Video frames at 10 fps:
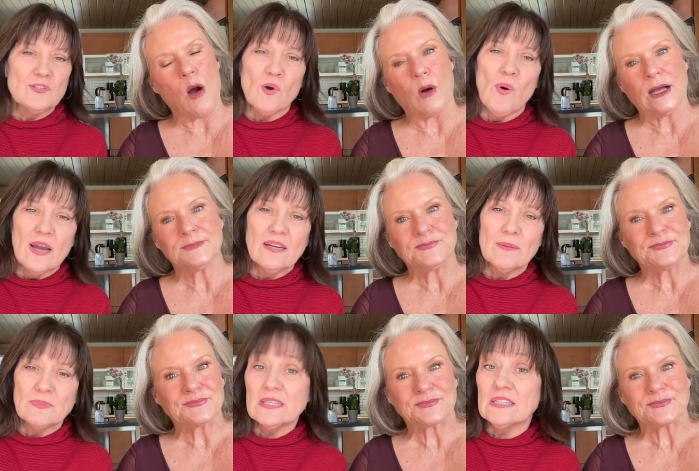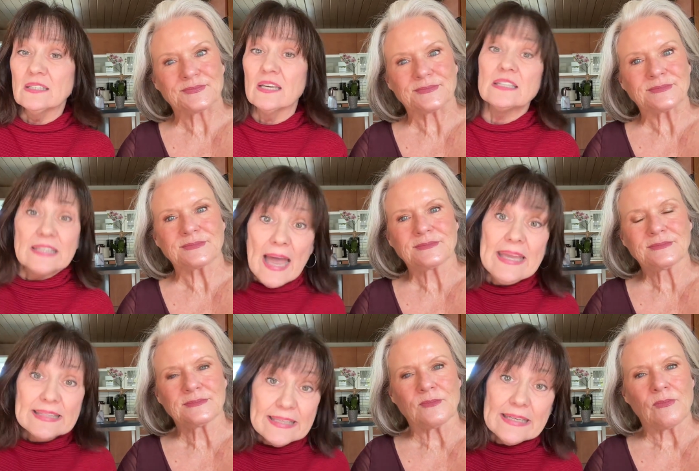Speaker 1: So I kept thinking like
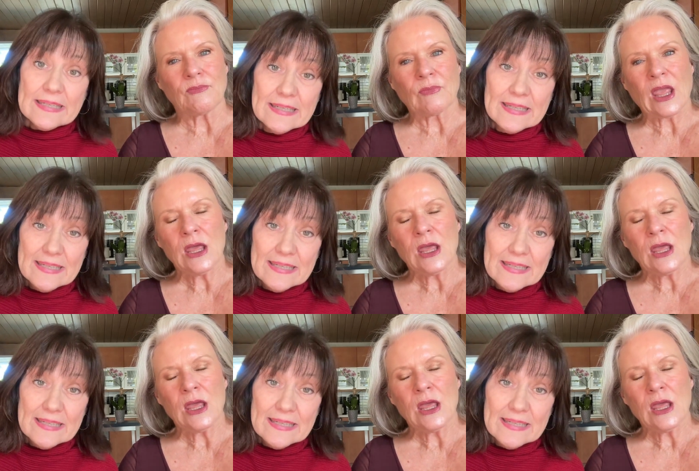90